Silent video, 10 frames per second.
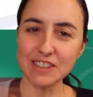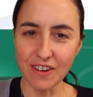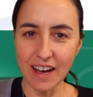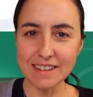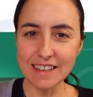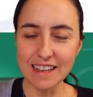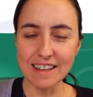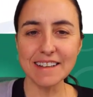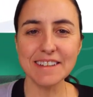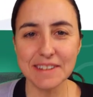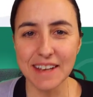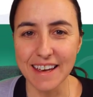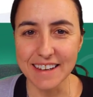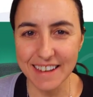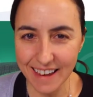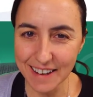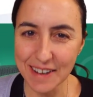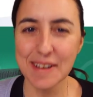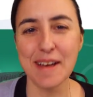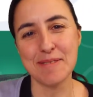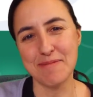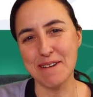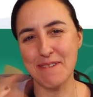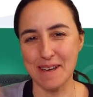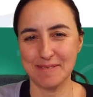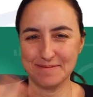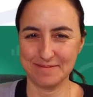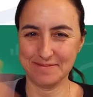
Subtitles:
So until then, take care and bye bye.